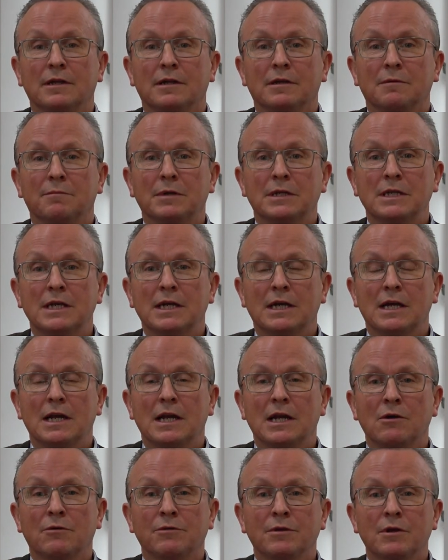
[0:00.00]

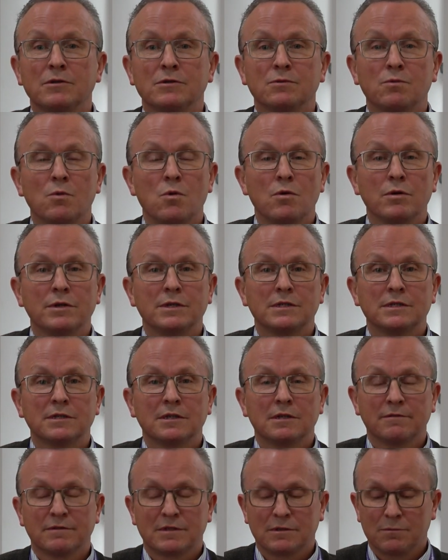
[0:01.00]
particularly on those wards that
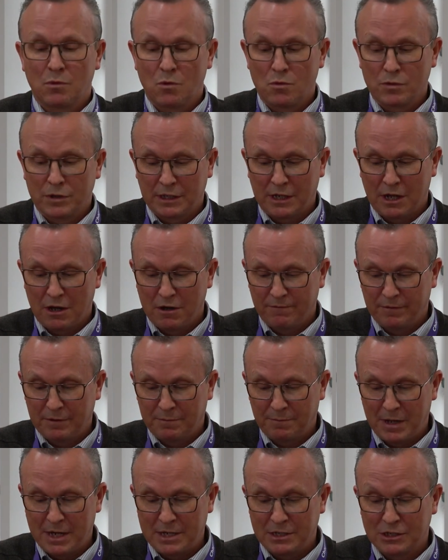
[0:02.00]
have supported COVID
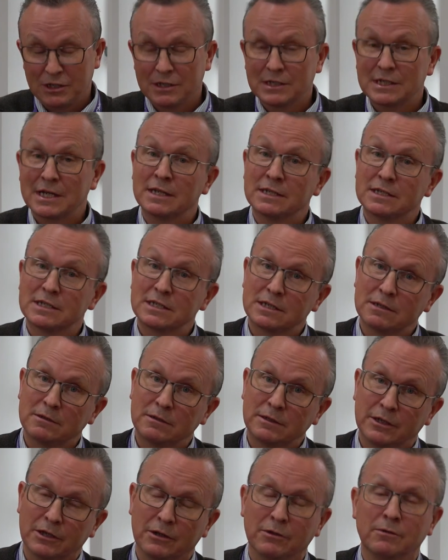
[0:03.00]
patients and still
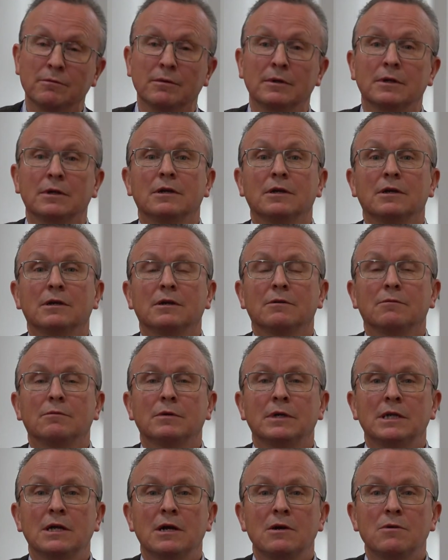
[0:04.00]
do. We
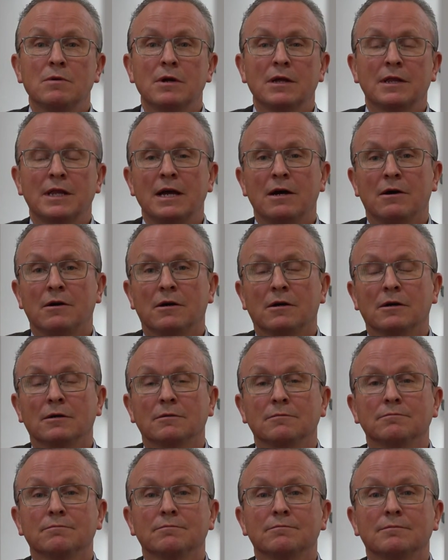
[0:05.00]
know where they are,
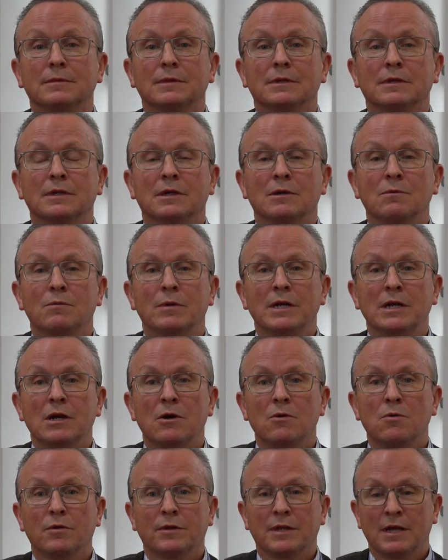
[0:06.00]
and we know
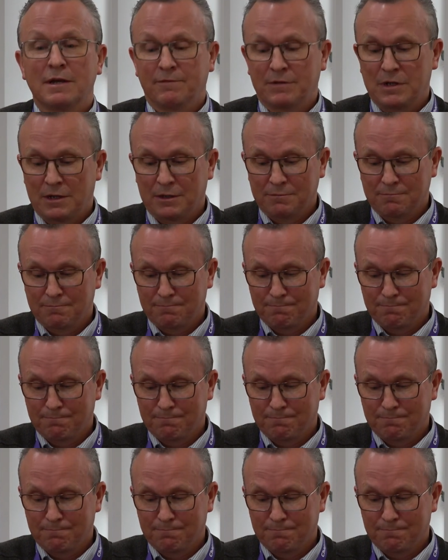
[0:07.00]
what they've done.